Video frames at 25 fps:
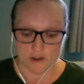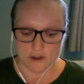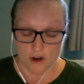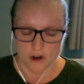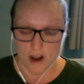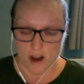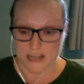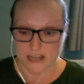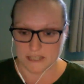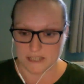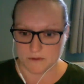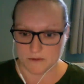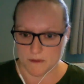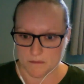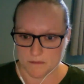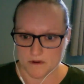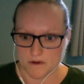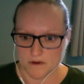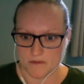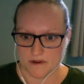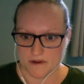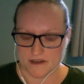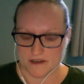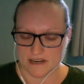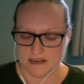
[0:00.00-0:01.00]
tried to
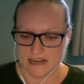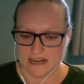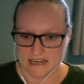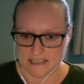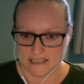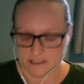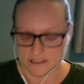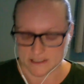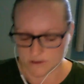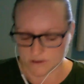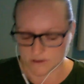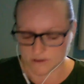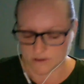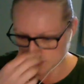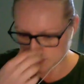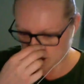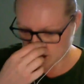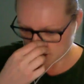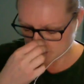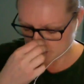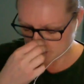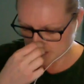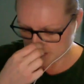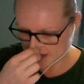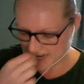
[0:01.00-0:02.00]
implement in any schools
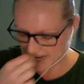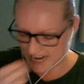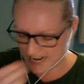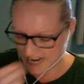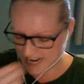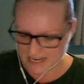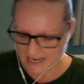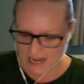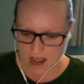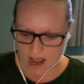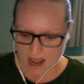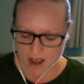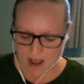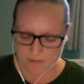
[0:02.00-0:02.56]
that I've been in.